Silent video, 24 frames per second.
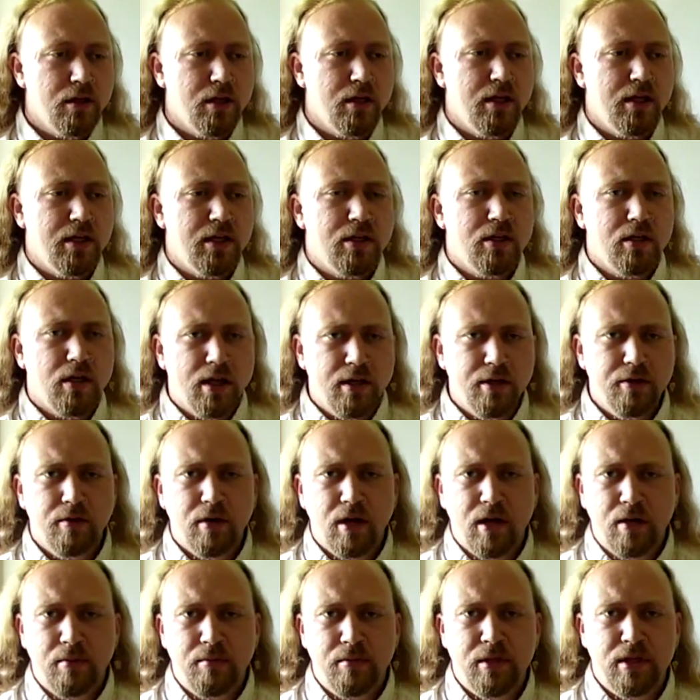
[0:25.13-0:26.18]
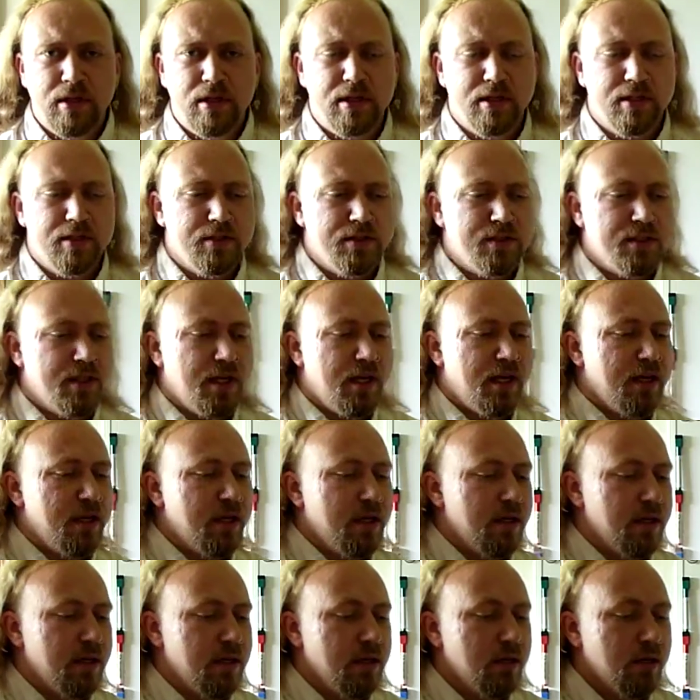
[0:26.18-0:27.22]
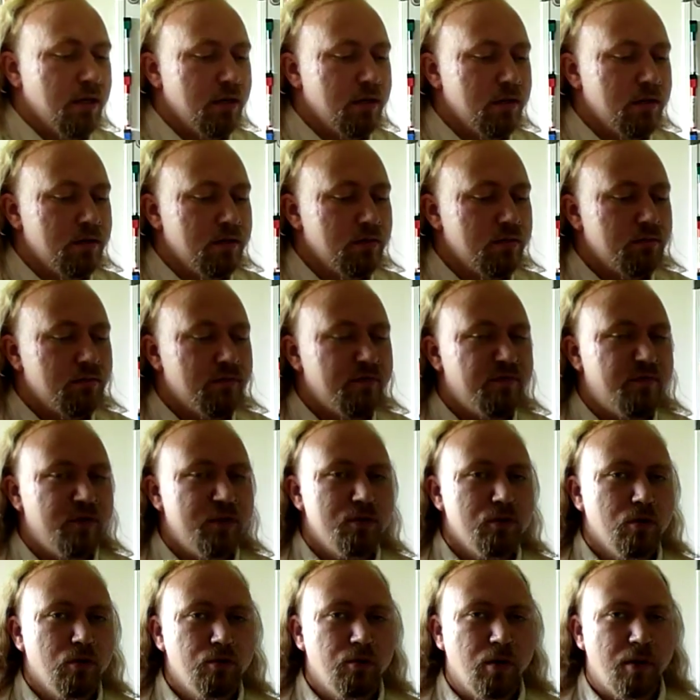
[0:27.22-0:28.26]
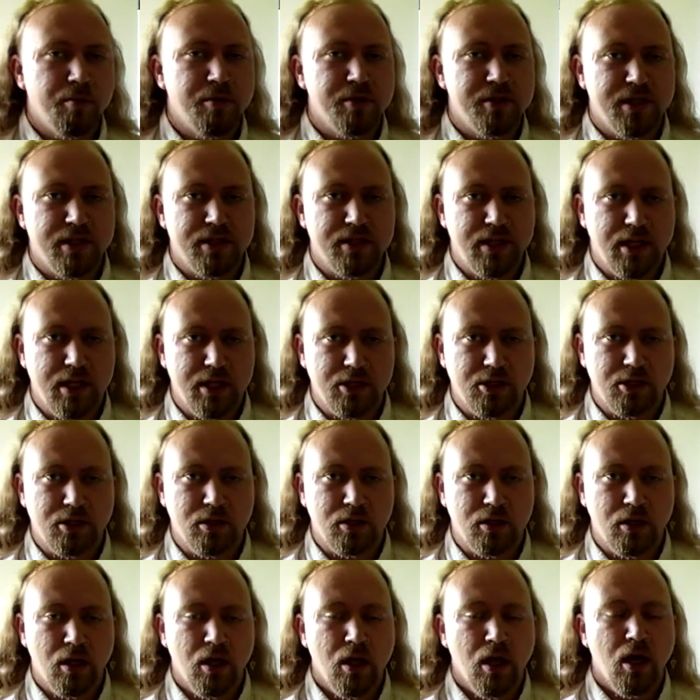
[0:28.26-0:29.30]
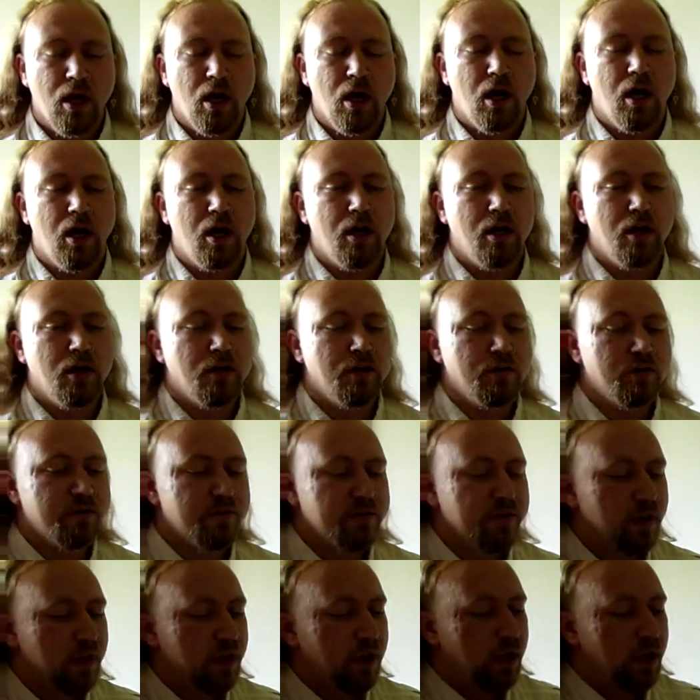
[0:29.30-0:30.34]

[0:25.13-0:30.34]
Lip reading: A cladogram is a visual representation of